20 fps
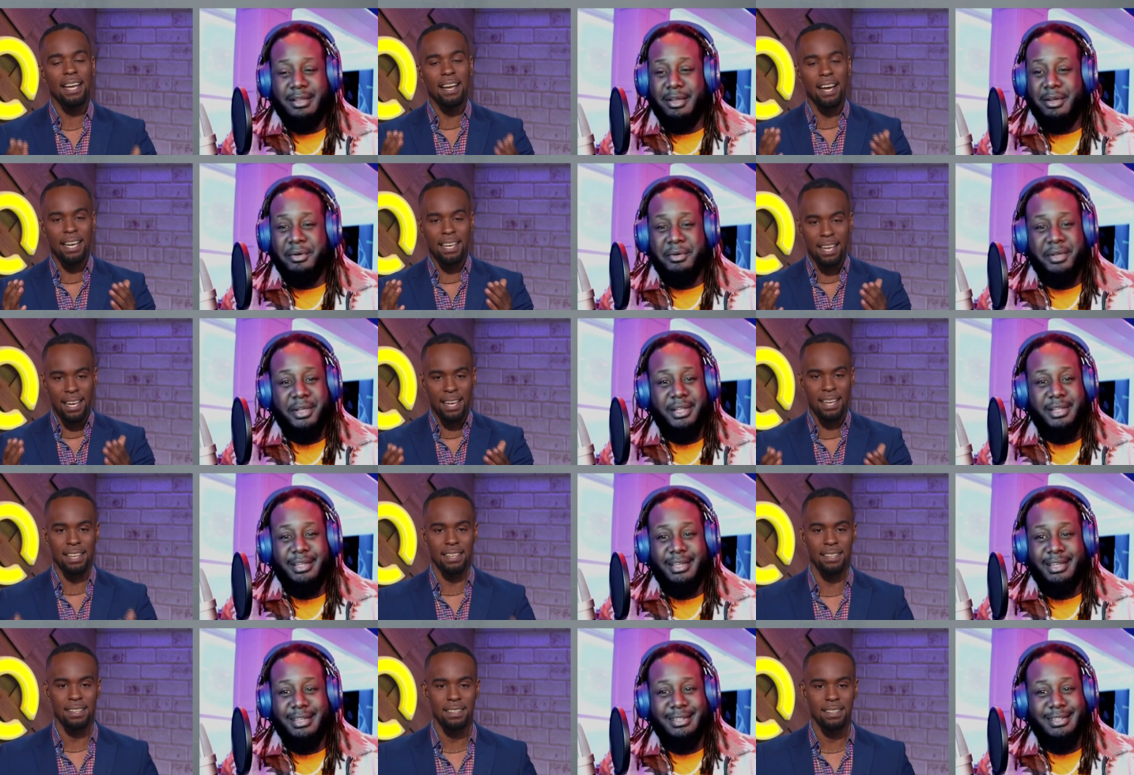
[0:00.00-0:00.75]
Speaker 1: And oh,
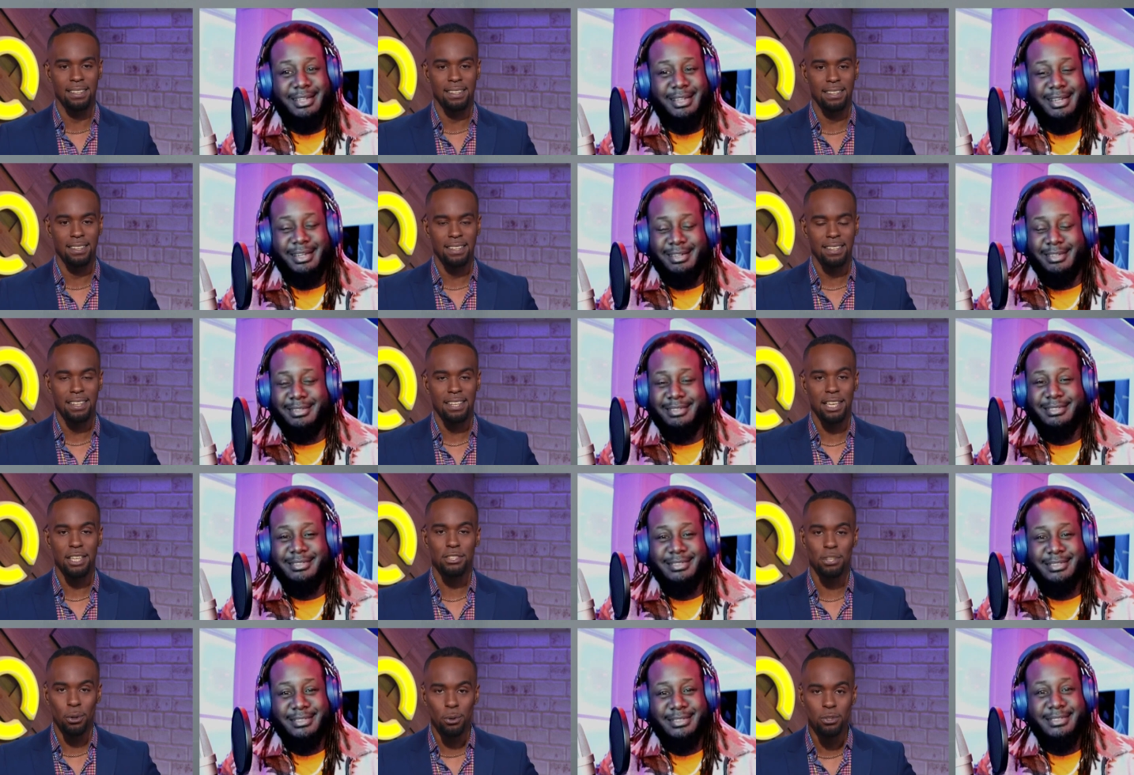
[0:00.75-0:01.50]
again, and, and, yeah.
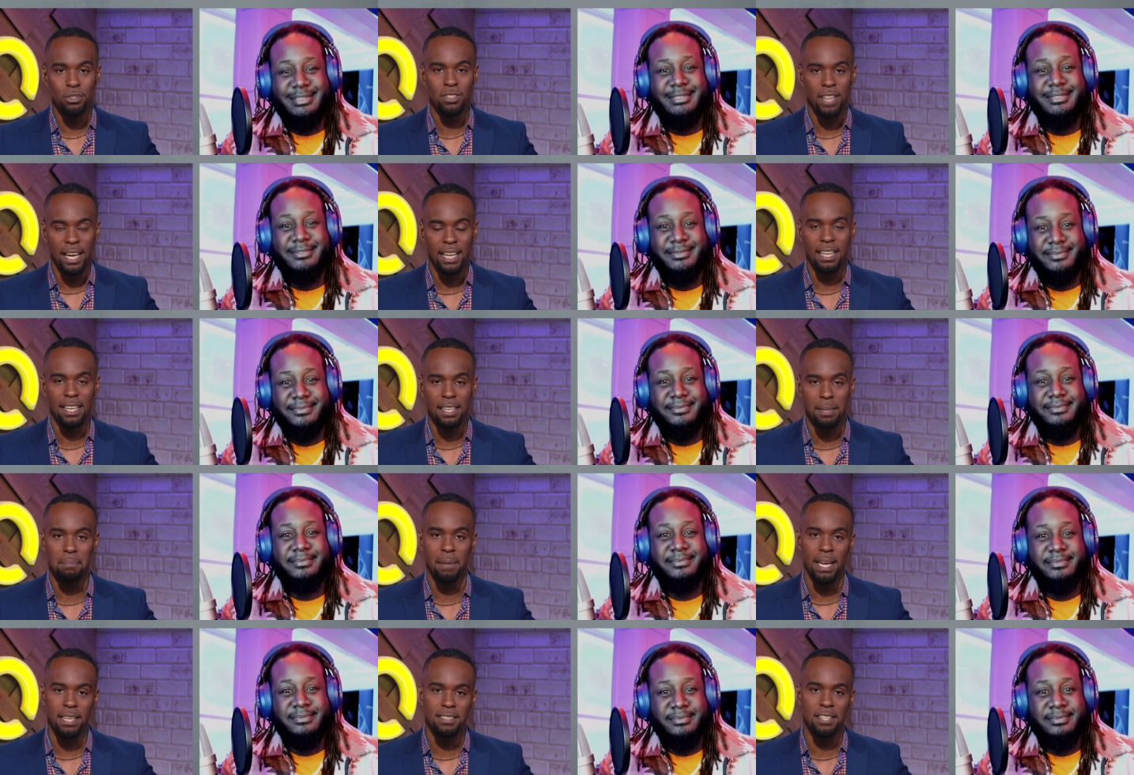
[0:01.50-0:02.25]
he told you that
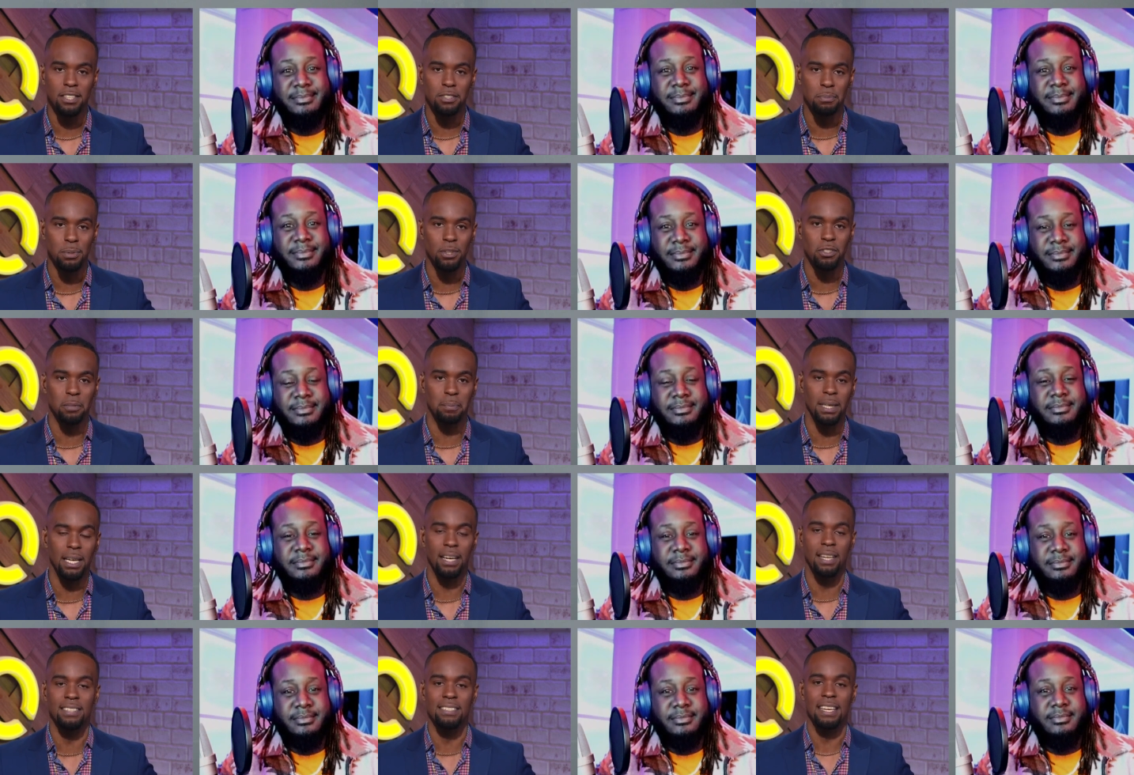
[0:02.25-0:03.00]
he makes his music
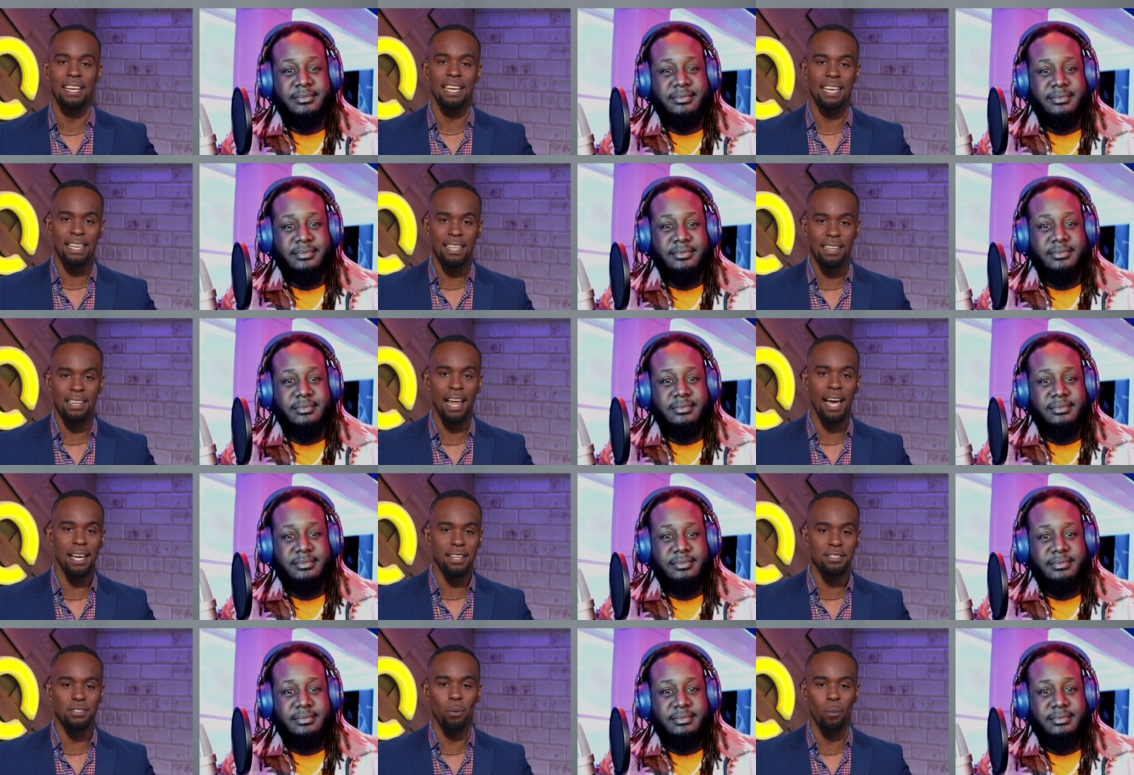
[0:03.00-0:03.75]
because he
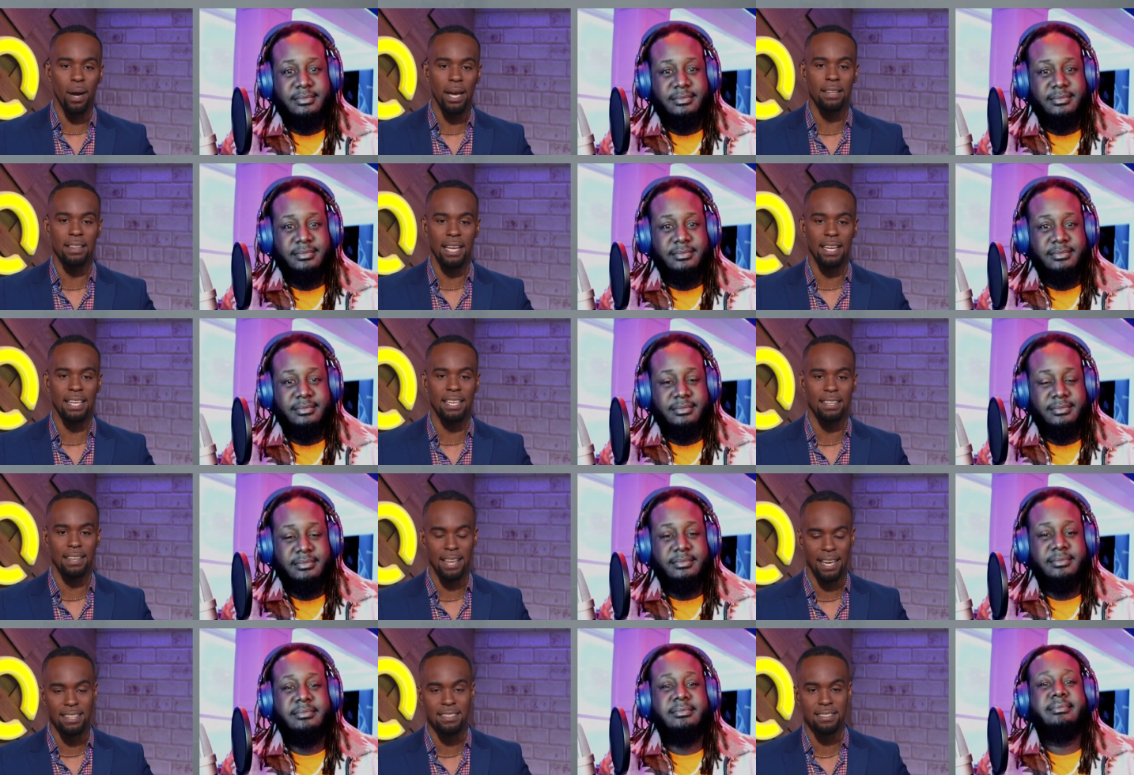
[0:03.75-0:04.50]
likes the way that
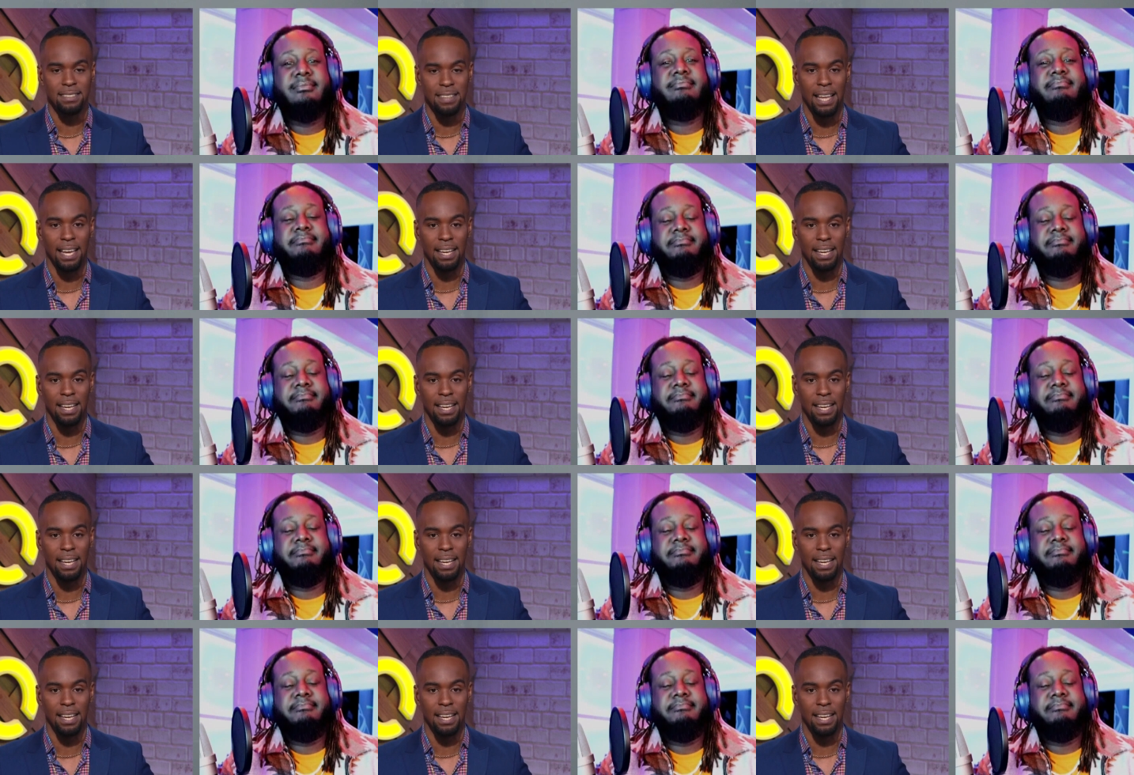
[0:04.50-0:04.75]
he likes